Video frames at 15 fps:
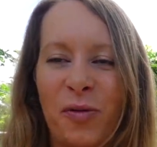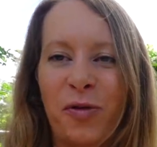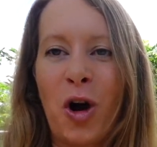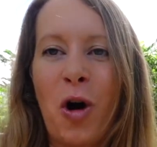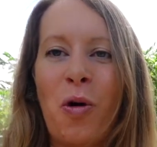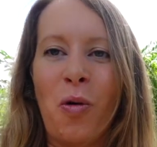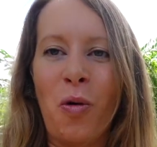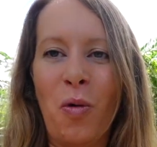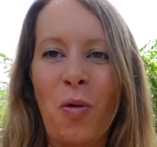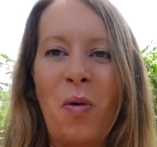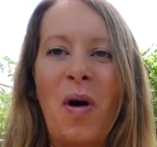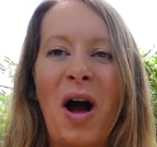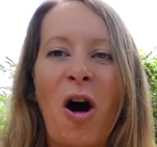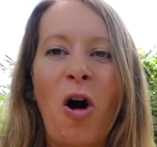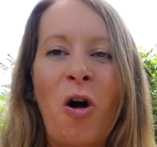of
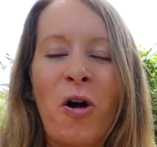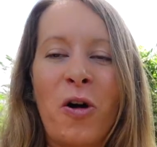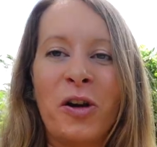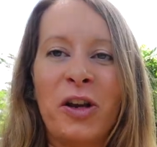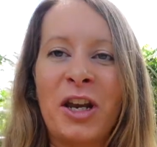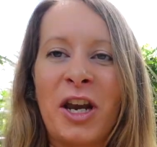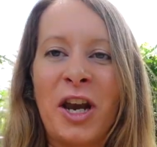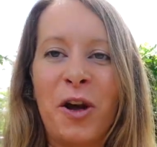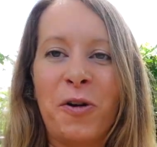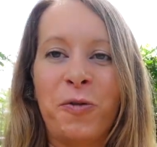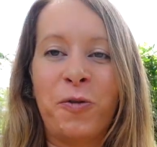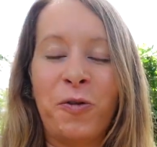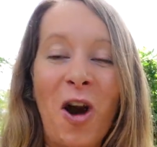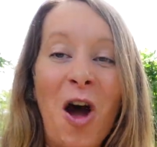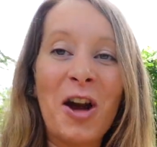all, on
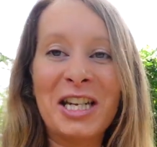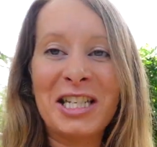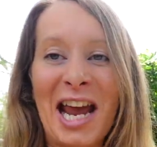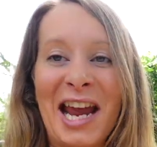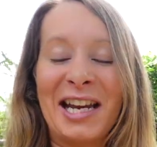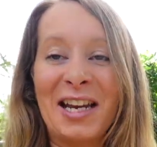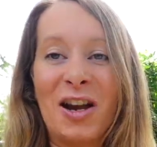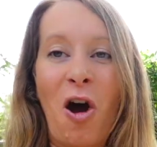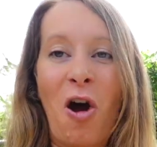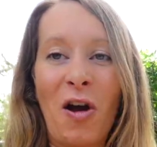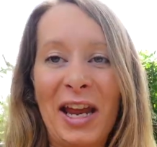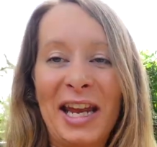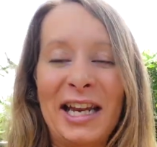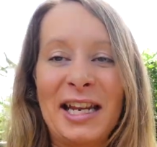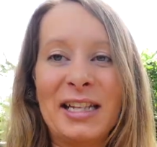Friday
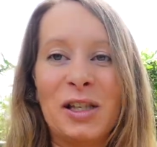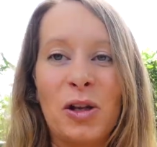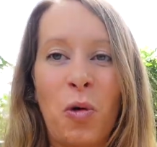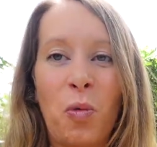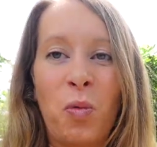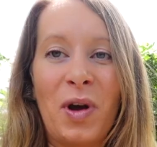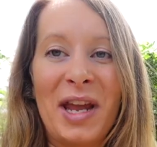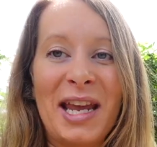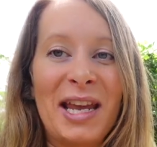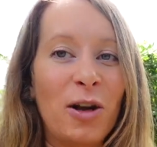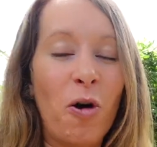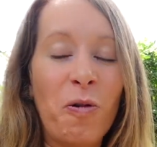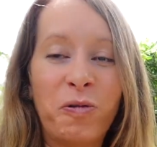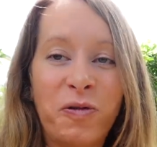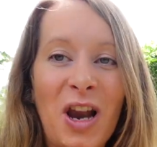night we
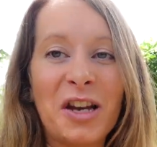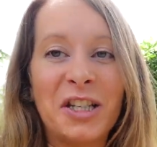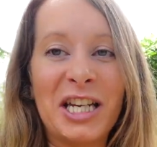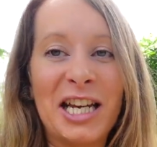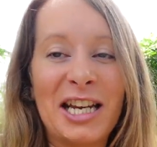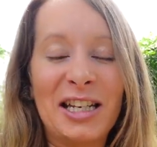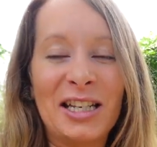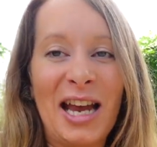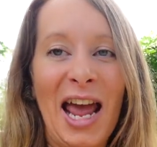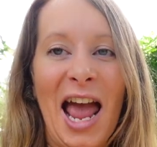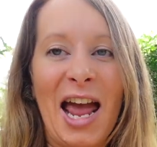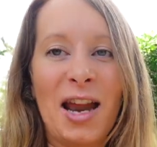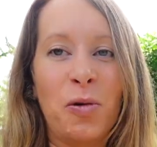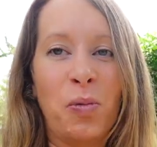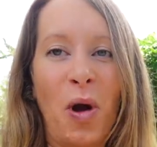got flooded
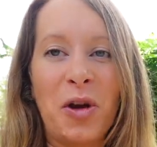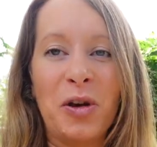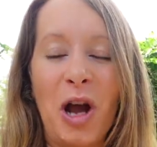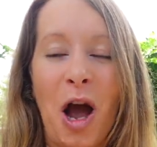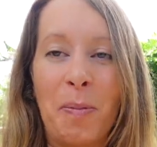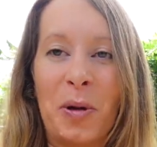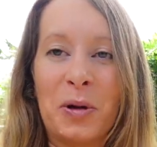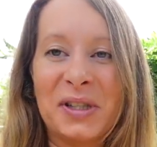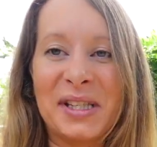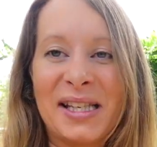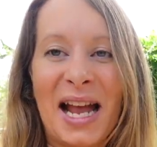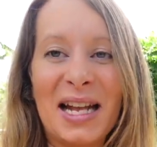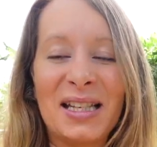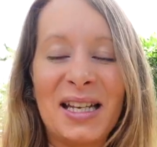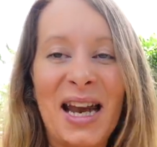and woke up on
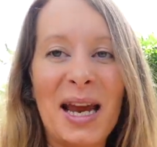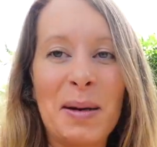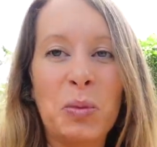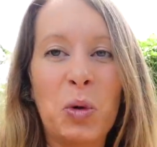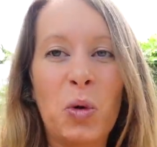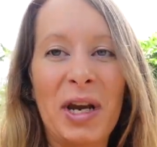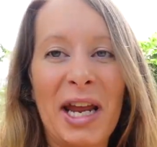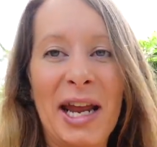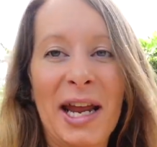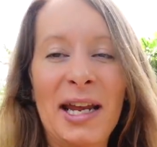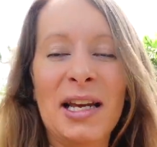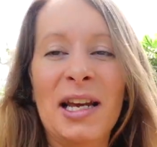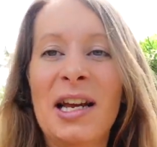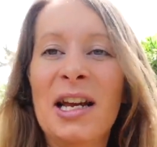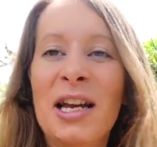Saturday
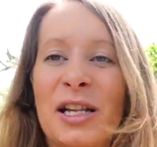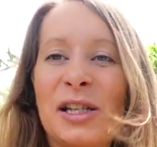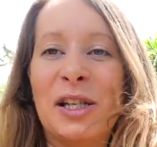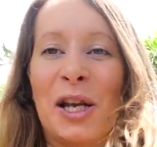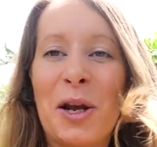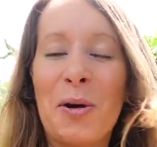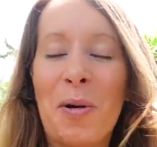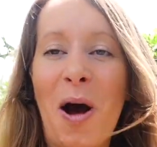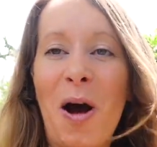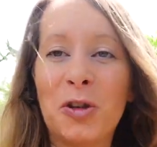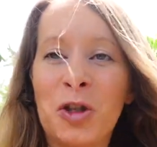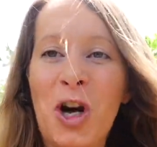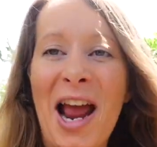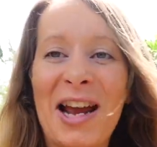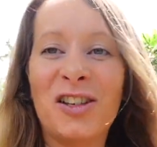morning to our
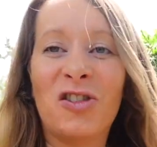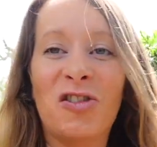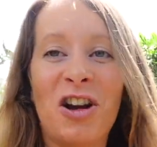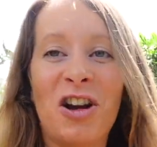tractor